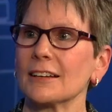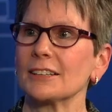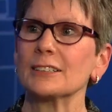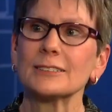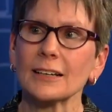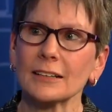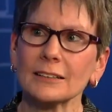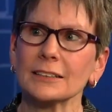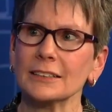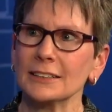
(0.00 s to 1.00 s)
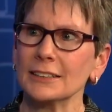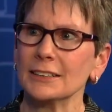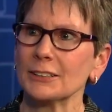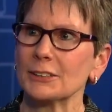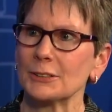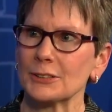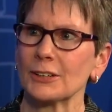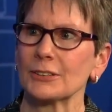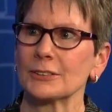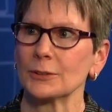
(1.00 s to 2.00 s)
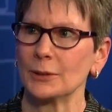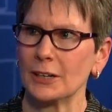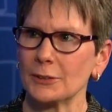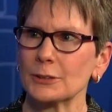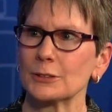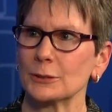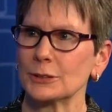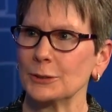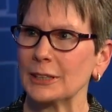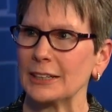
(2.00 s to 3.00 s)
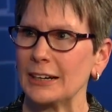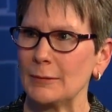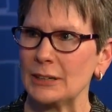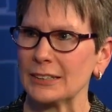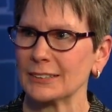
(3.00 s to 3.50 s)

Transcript: think subtly there's also another socioeconomic